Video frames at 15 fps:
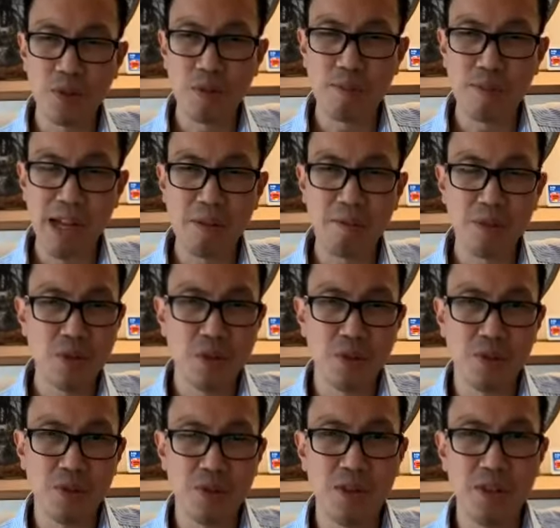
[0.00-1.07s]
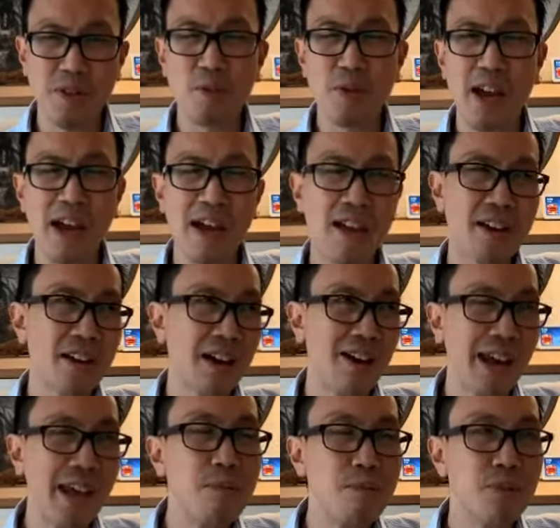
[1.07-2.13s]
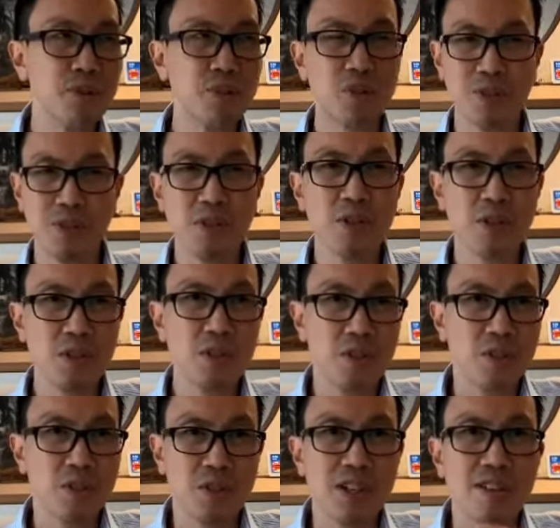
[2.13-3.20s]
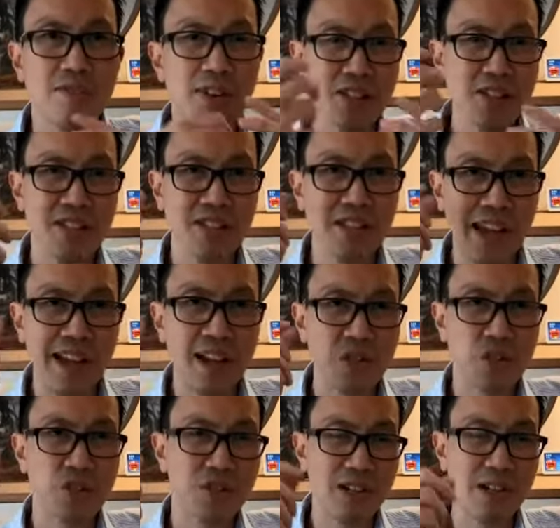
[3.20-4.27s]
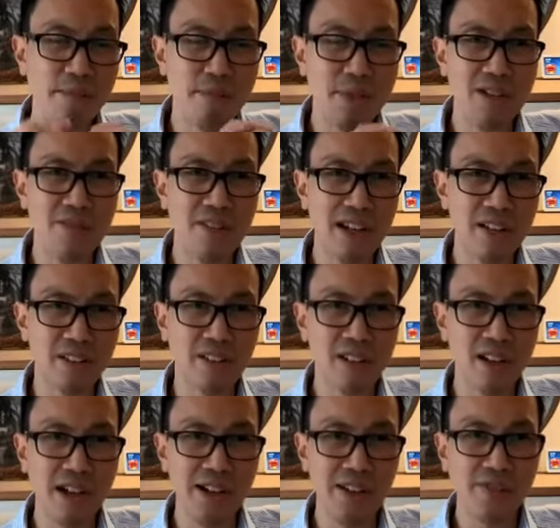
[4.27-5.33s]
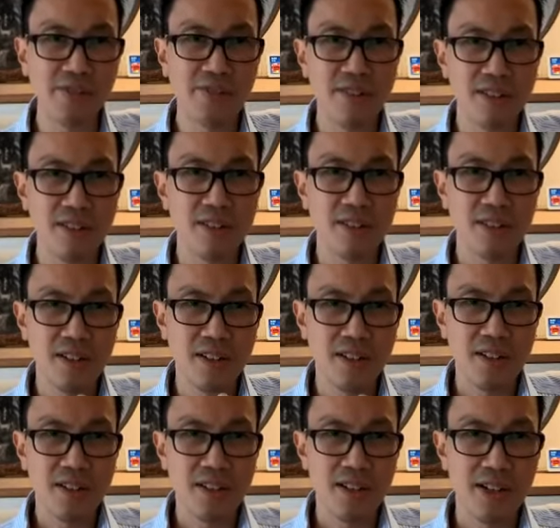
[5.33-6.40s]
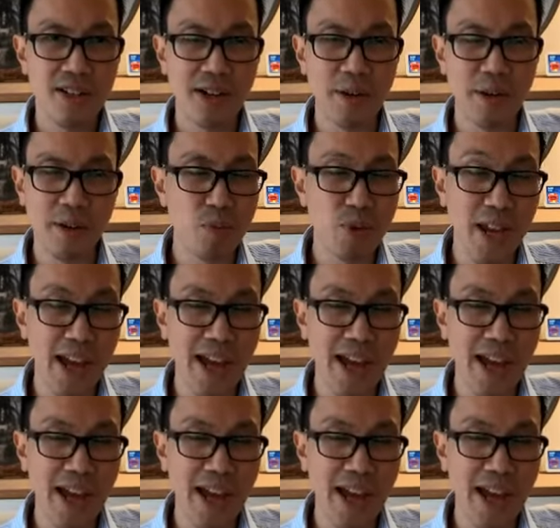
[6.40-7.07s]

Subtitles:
be able to, if we are able to give us this extra bit of a healthy life, if we can.